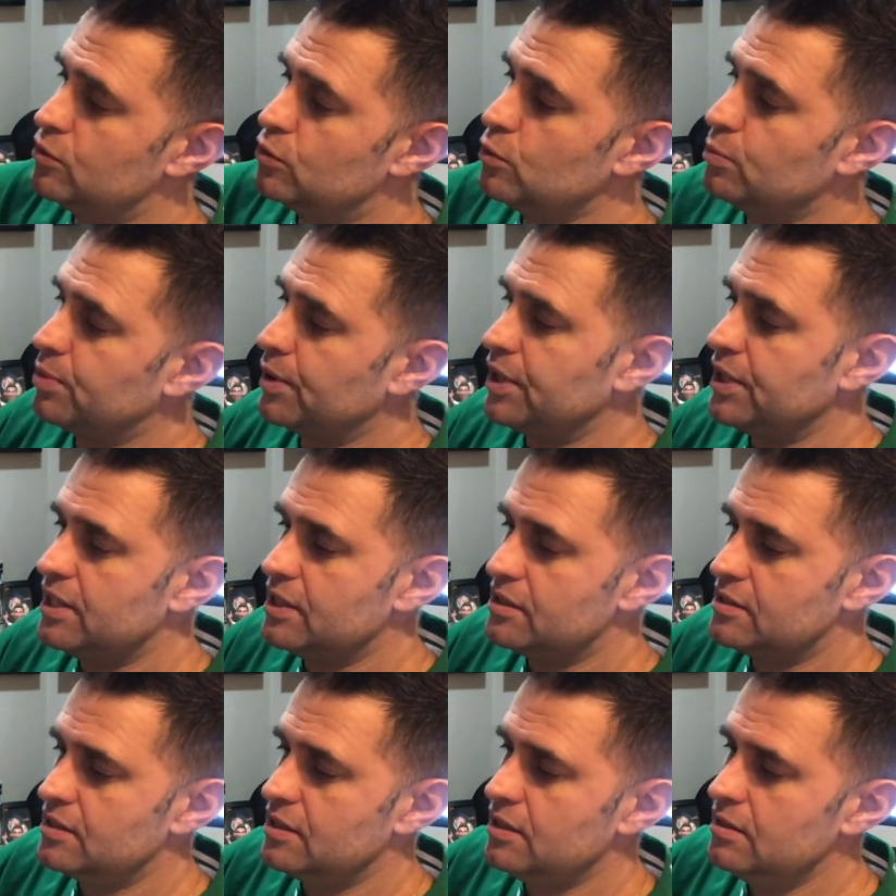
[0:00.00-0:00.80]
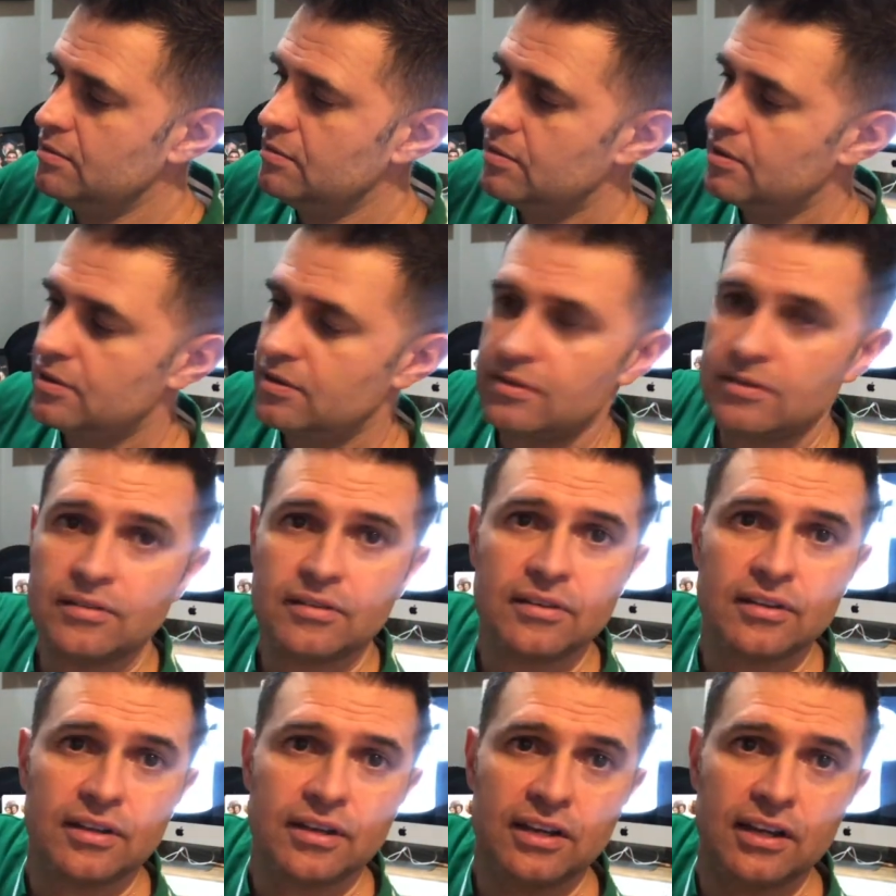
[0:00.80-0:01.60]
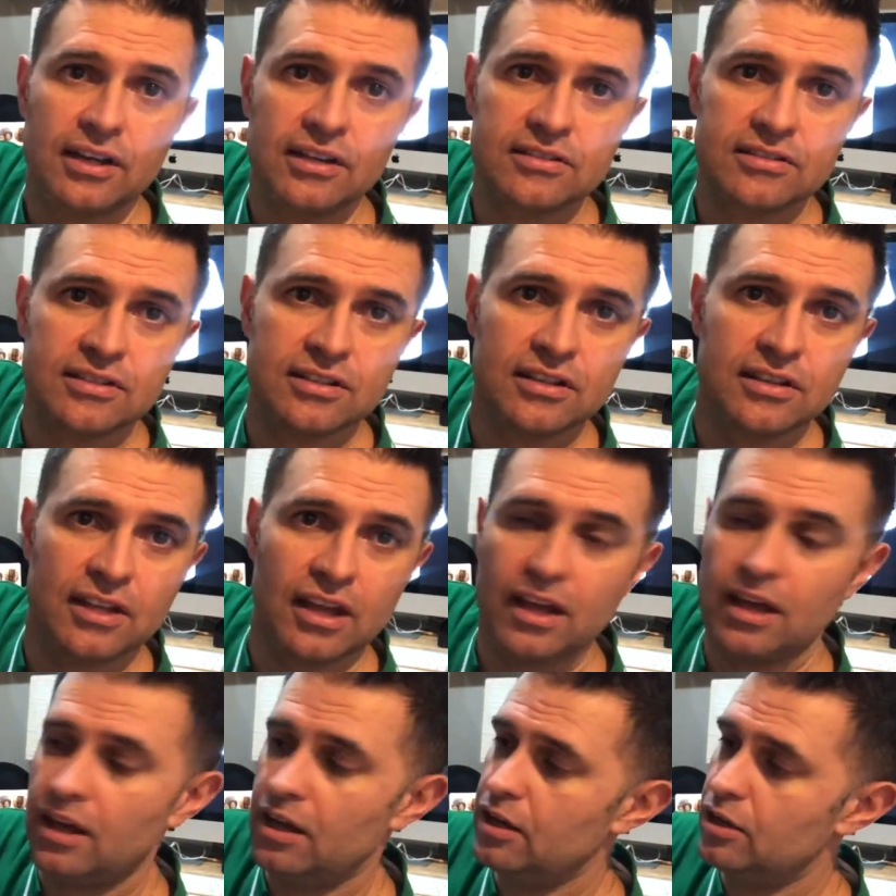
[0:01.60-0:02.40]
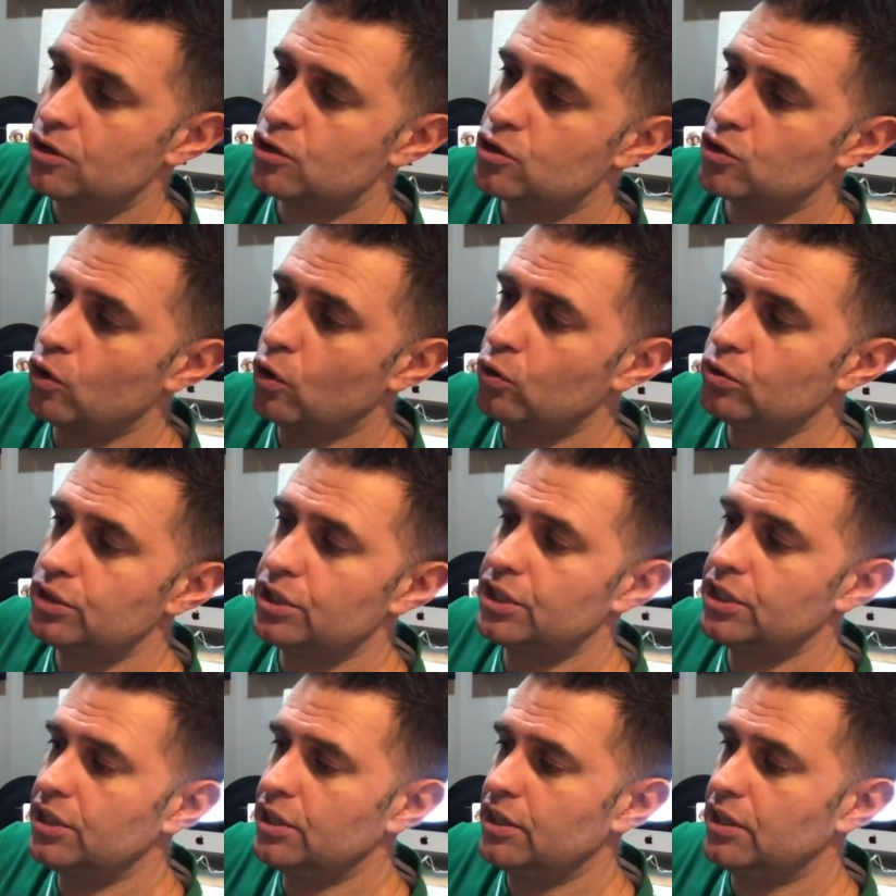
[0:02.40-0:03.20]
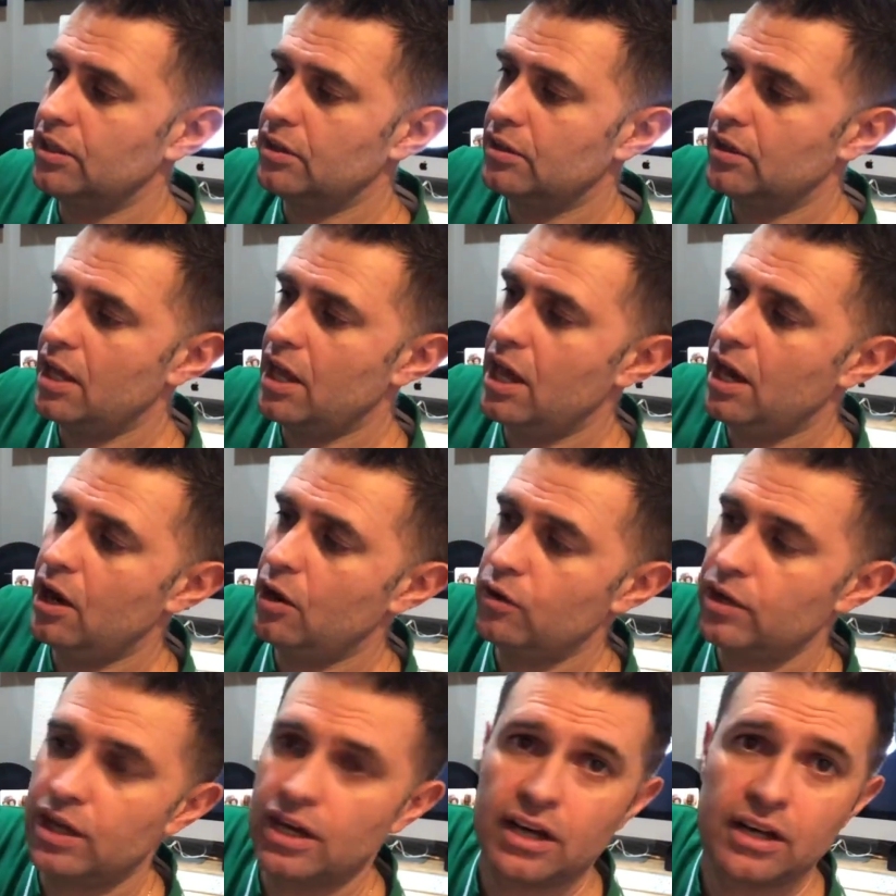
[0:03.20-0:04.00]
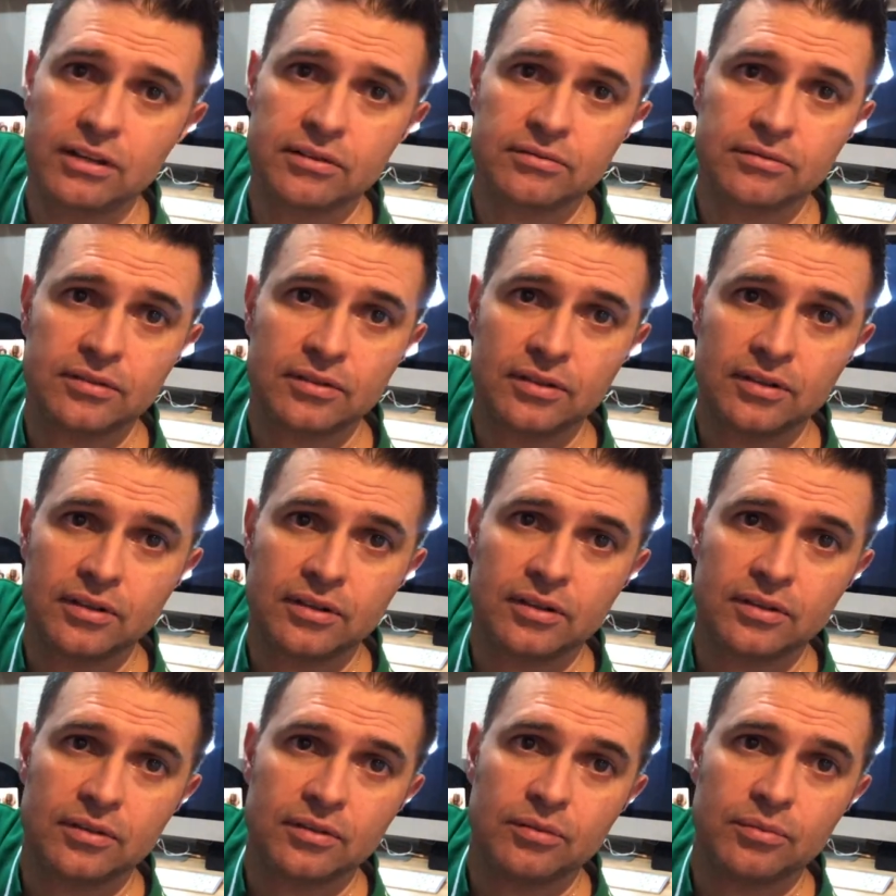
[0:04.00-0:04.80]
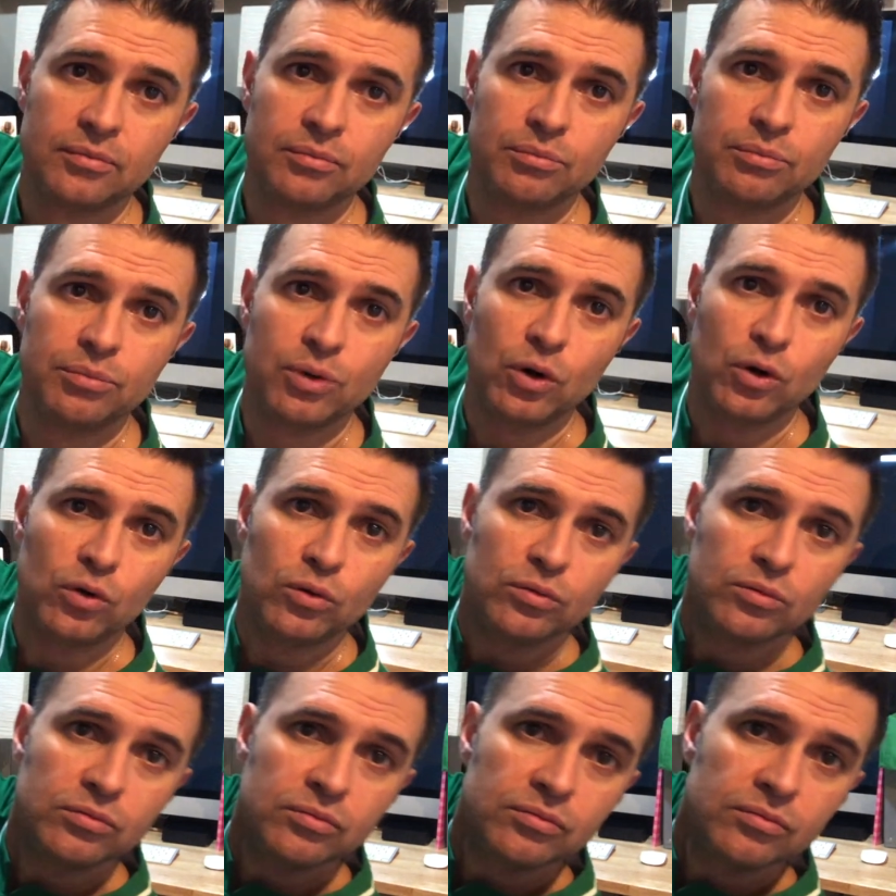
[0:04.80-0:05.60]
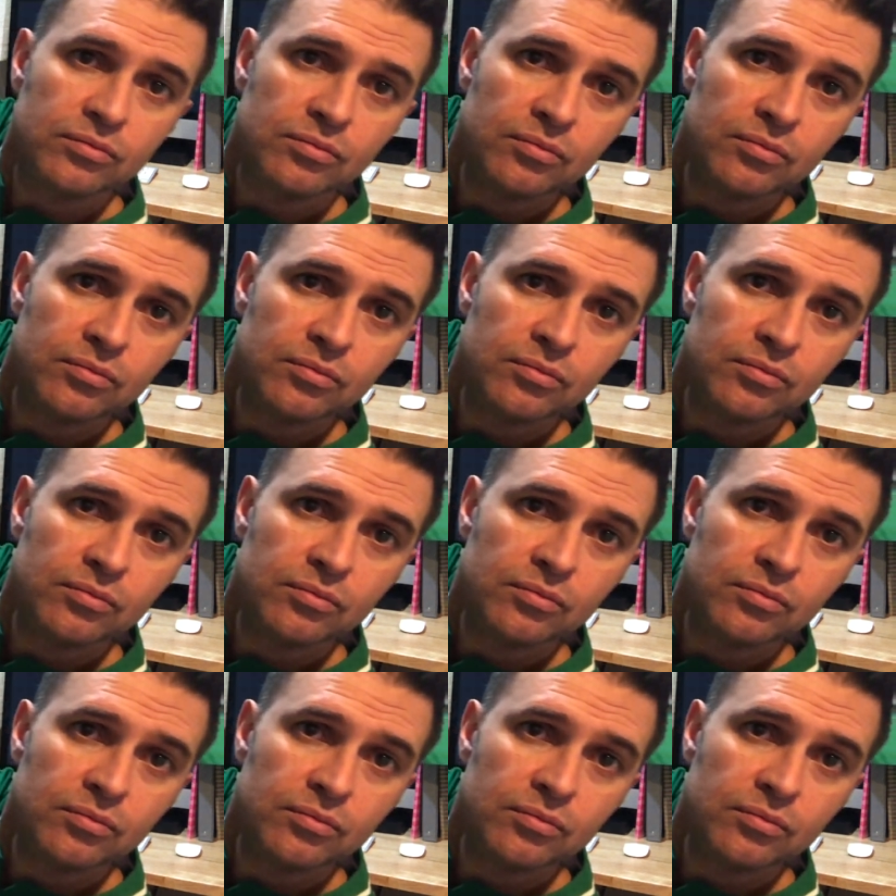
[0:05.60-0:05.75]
super easy. It's in the shoulder area. Boom.